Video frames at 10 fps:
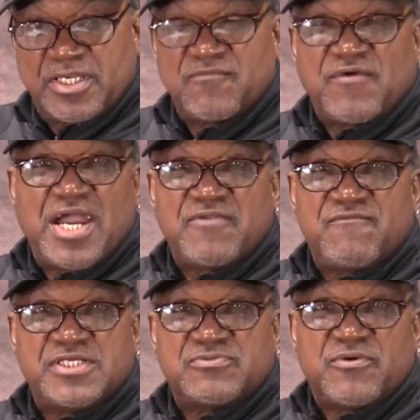find
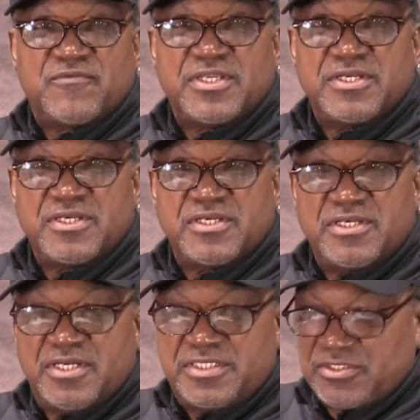fish with it.
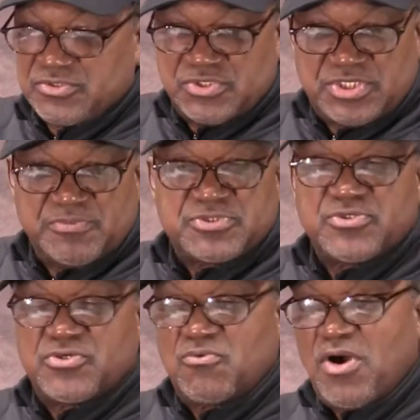It tells you the
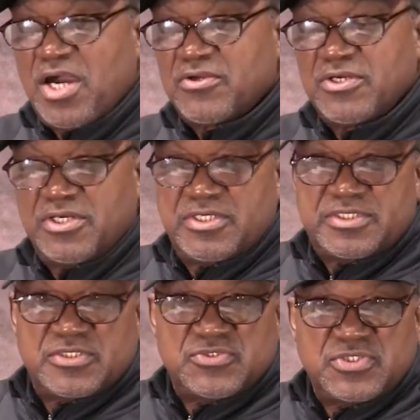temperature of the water,
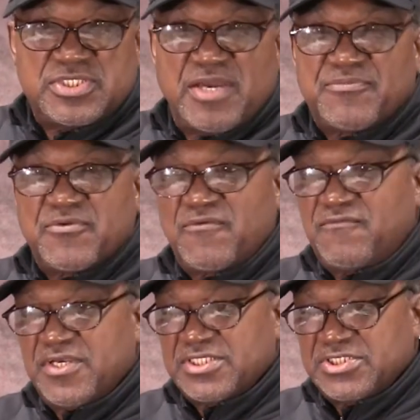tells you the depth of the
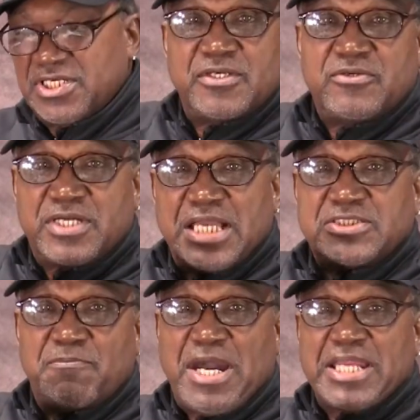fish. You can
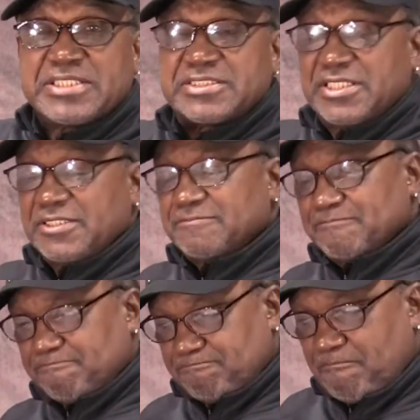actually buy this thing.
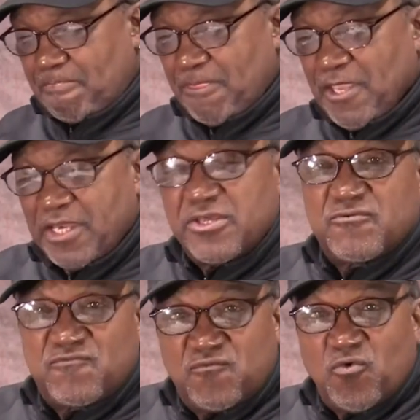And
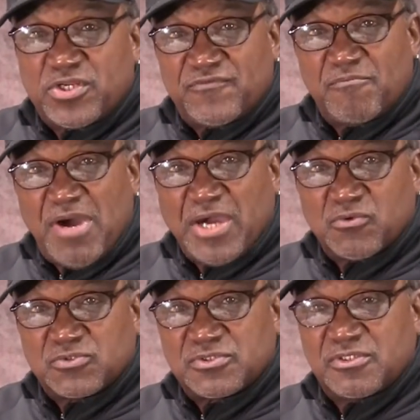there's 4 different
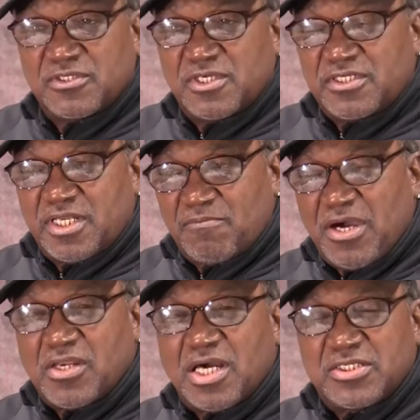models. Now the
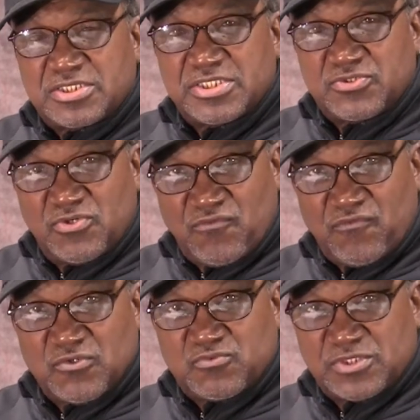model I looked into at
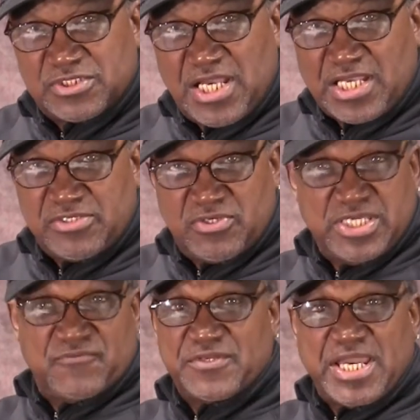first was you can
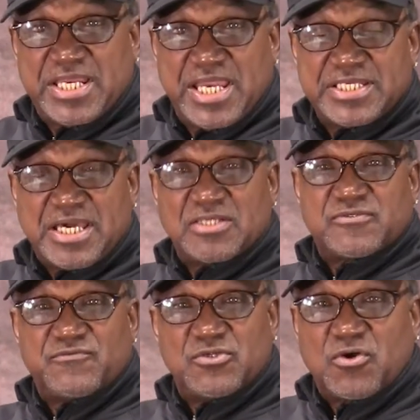get it for $99
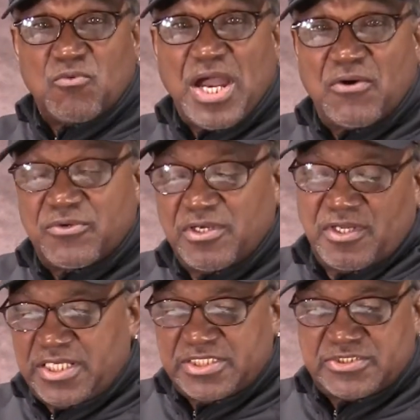if you look around.
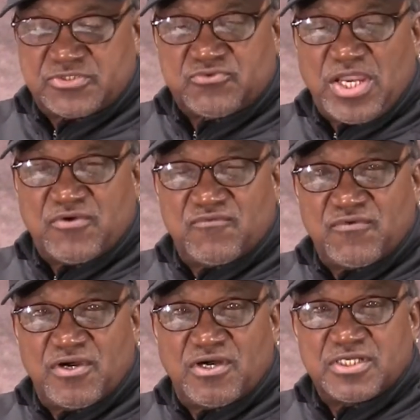And this is the Striker.
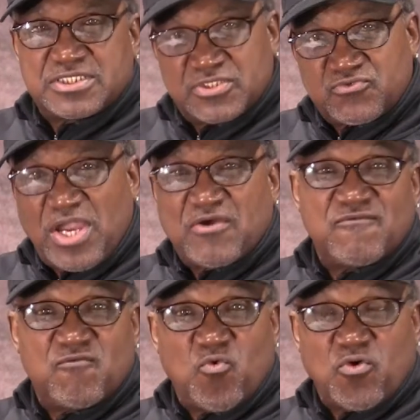It's the Striker
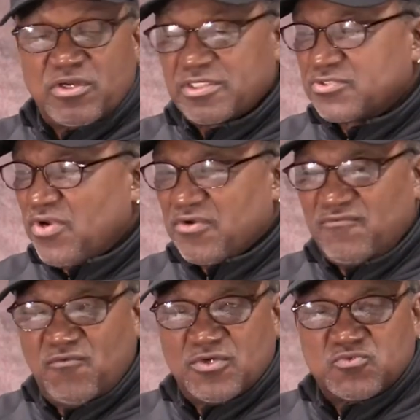4. The Striker
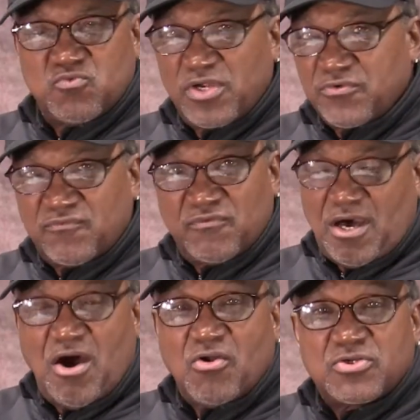4 is wonderful.
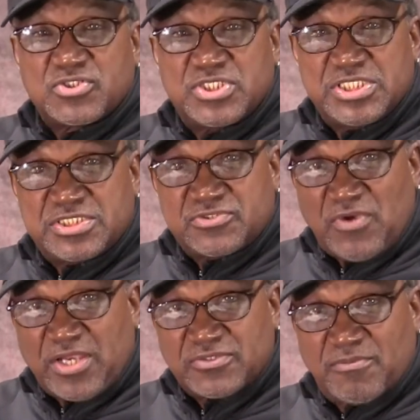All of these
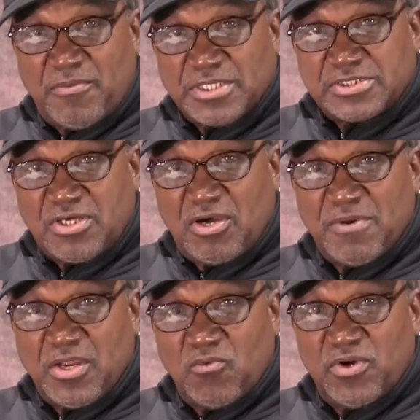strikers I'm about to talk
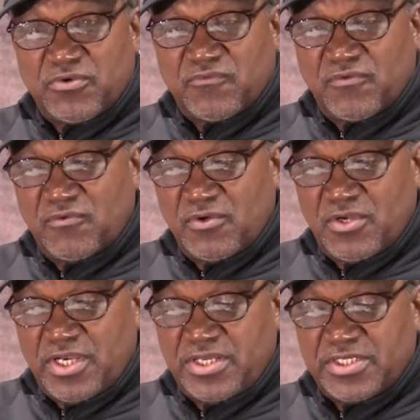about are wonderful.
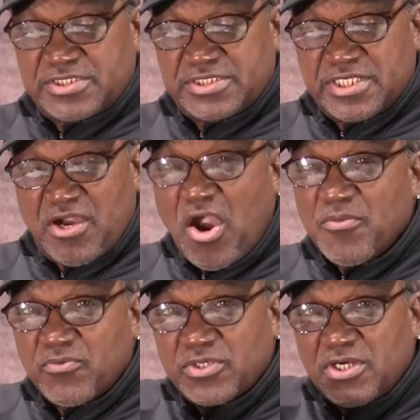And this is the
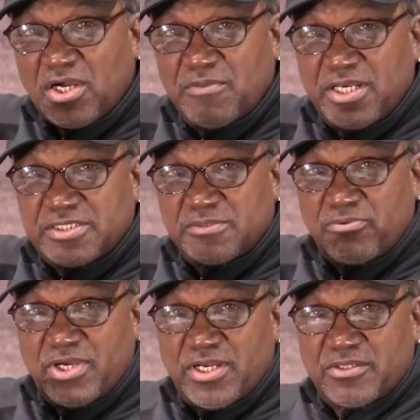Garmin we're talking about as a
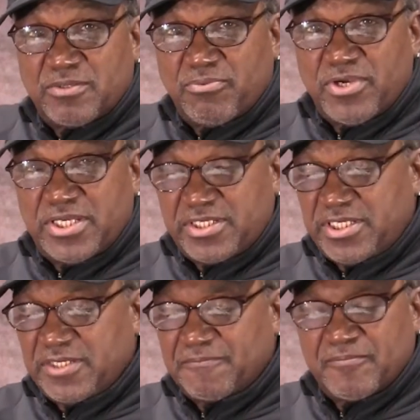brand again.